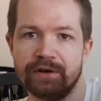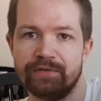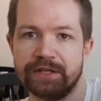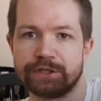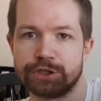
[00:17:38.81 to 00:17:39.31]

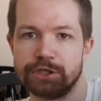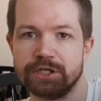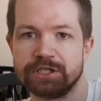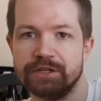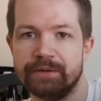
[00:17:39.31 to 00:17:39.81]

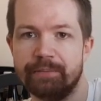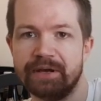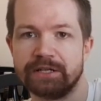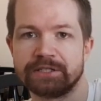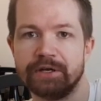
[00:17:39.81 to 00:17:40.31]
Feldschlößchen
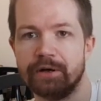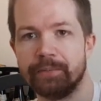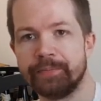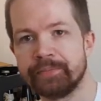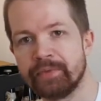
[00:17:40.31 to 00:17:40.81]

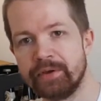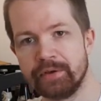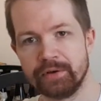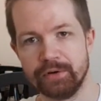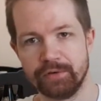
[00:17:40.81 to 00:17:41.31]
Pilsner
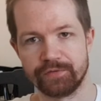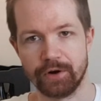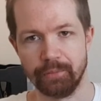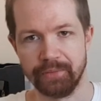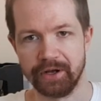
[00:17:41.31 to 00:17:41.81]

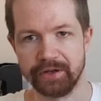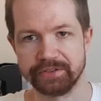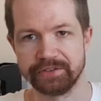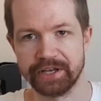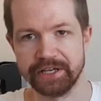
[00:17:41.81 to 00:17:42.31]

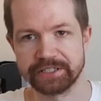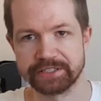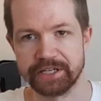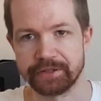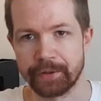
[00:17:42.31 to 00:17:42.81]
from
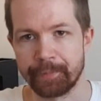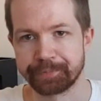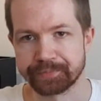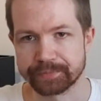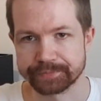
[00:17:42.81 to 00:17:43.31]
Dresden,
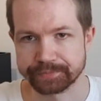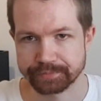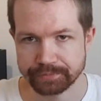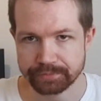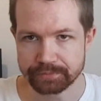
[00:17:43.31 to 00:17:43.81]

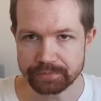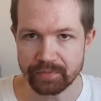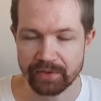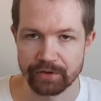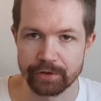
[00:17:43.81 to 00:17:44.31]

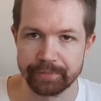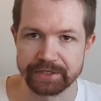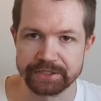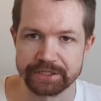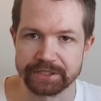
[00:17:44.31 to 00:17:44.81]
the
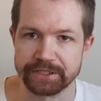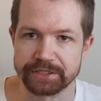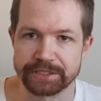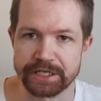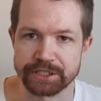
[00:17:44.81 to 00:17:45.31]
big city
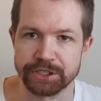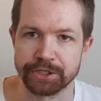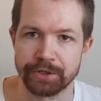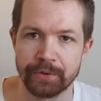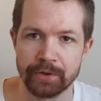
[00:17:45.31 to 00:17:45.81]
in
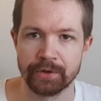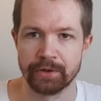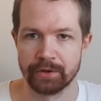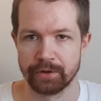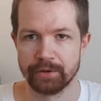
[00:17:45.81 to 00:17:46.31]
Saxony,
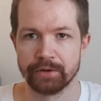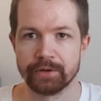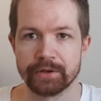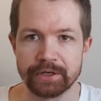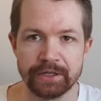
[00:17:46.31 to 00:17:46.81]

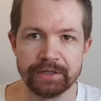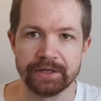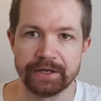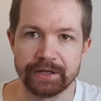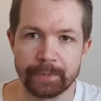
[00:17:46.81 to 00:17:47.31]
in
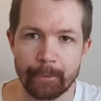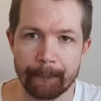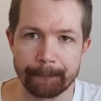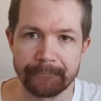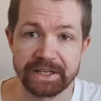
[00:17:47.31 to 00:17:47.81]

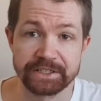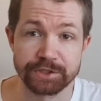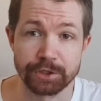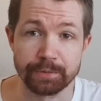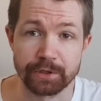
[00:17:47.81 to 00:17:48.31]
East
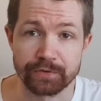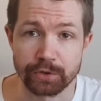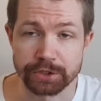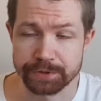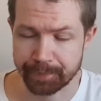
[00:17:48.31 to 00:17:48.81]
Germany, of
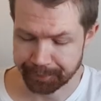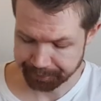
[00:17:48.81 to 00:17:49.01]
course.